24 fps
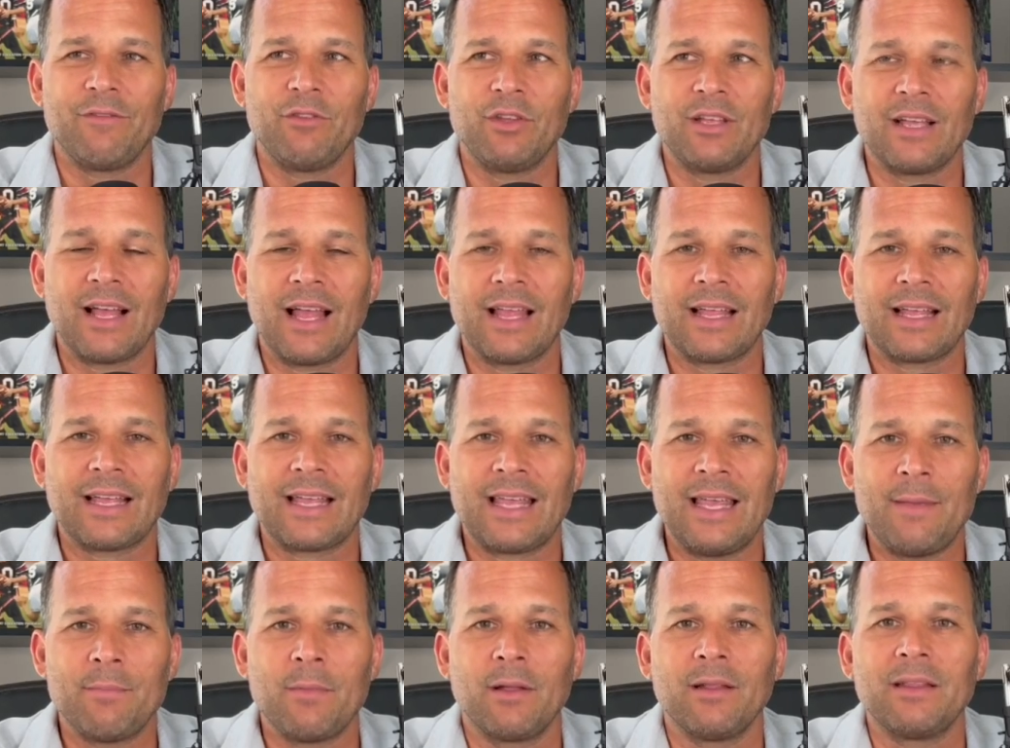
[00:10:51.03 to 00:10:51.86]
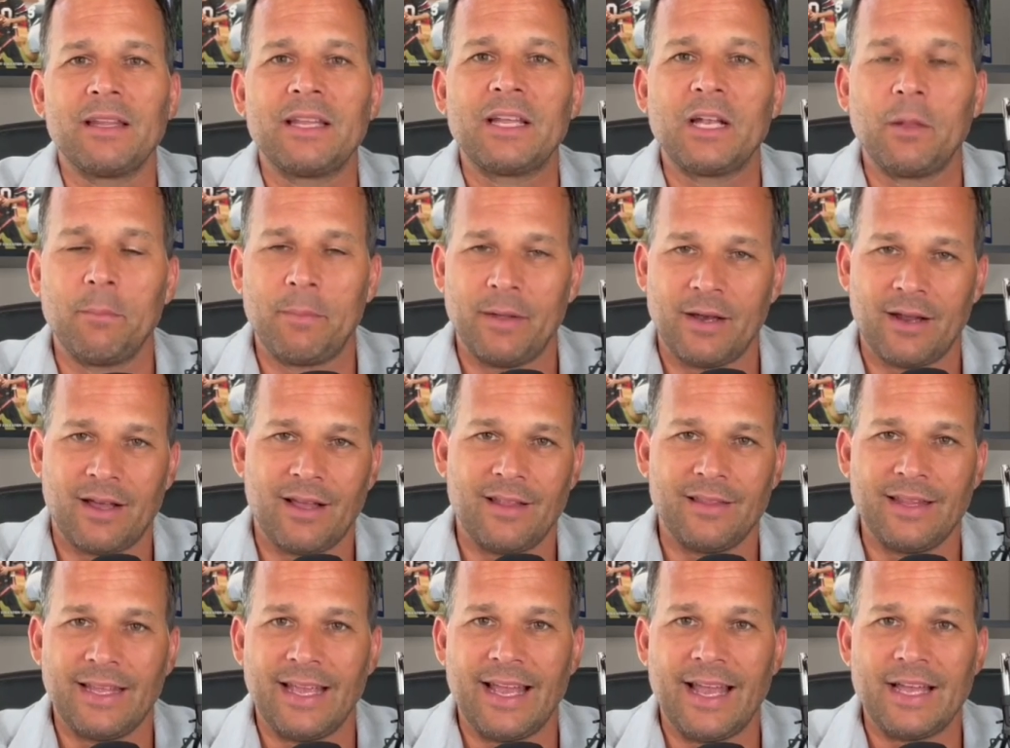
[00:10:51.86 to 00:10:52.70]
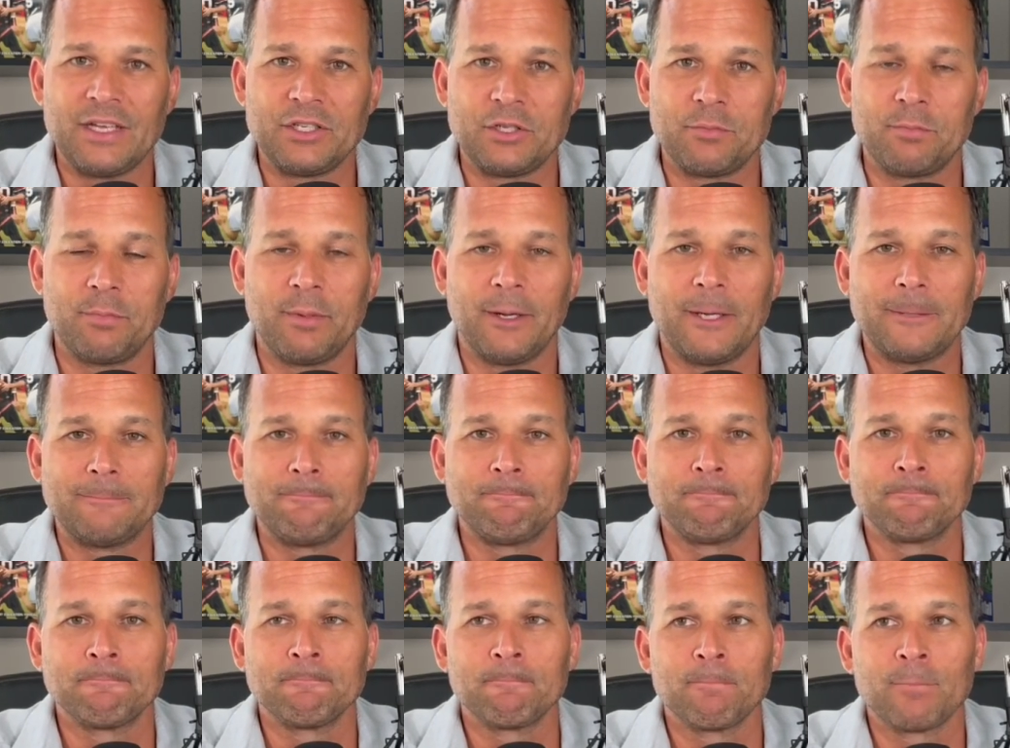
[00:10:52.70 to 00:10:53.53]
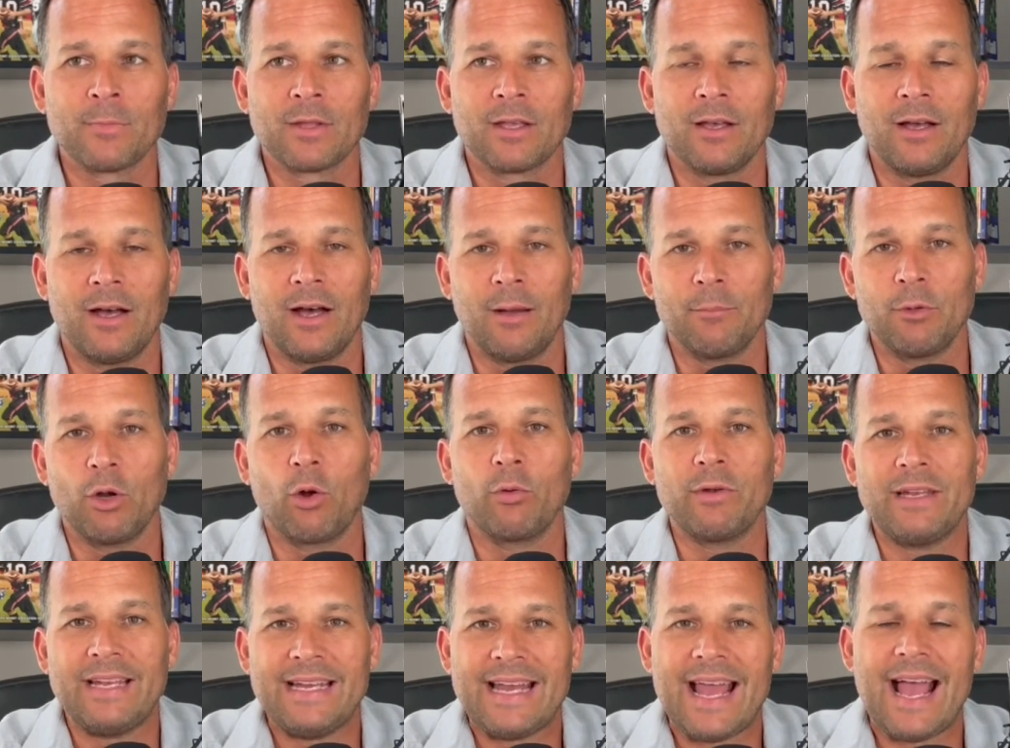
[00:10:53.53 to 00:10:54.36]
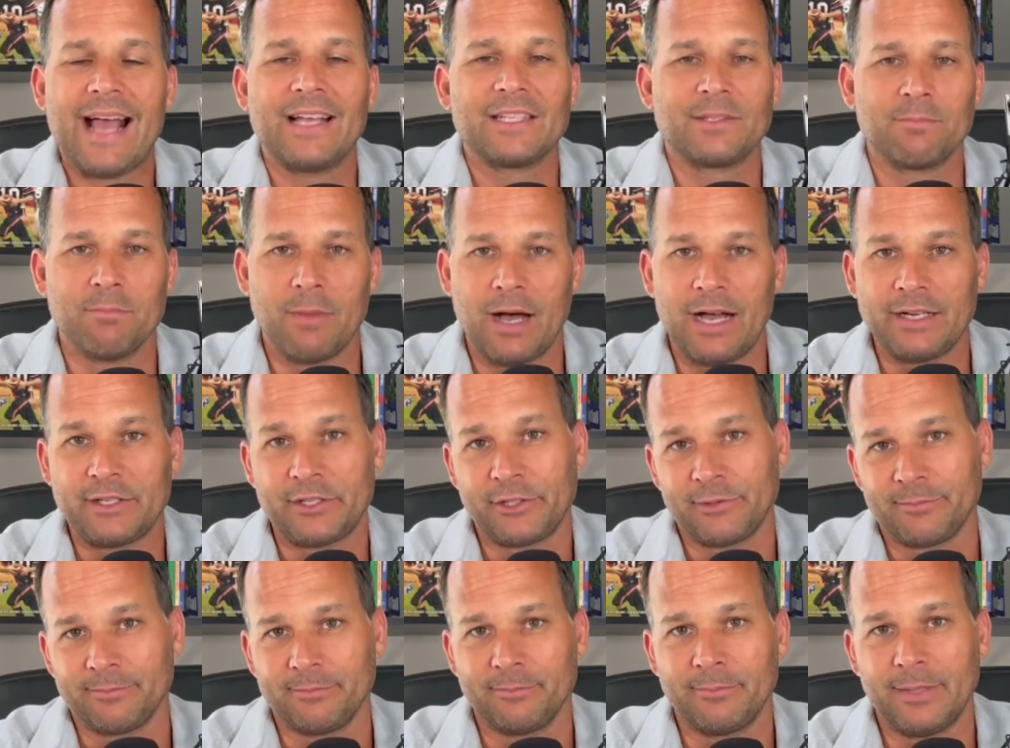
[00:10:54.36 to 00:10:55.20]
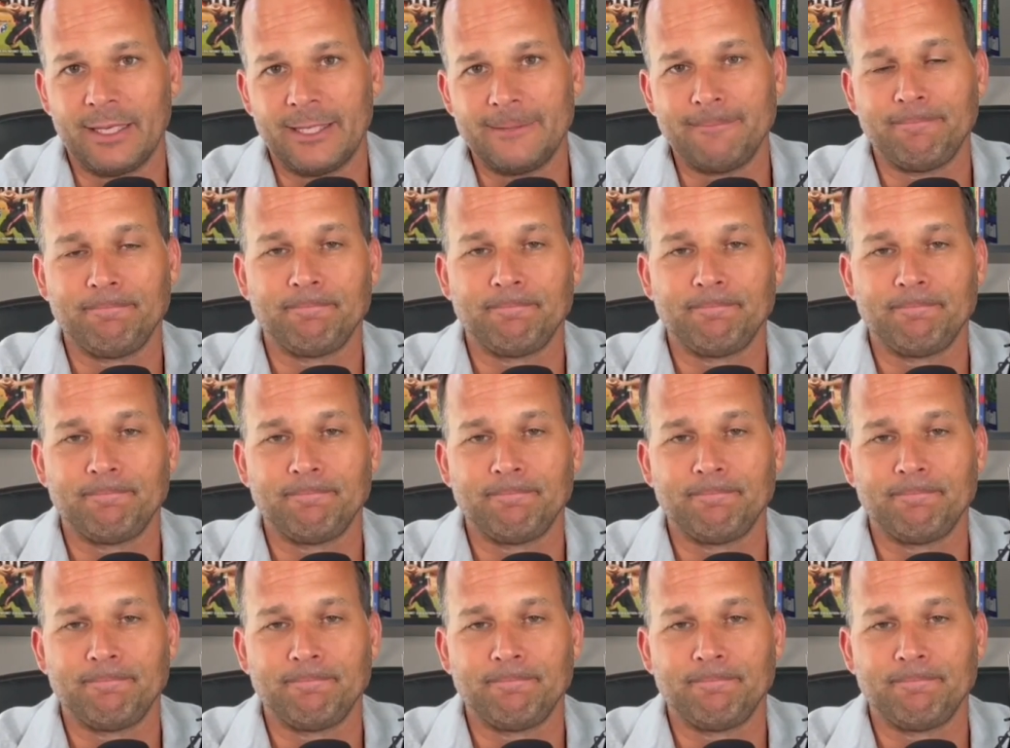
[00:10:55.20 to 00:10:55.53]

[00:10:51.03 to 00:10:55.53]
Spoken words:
You got to keep them a little bit on the edge, but you don't need as much. But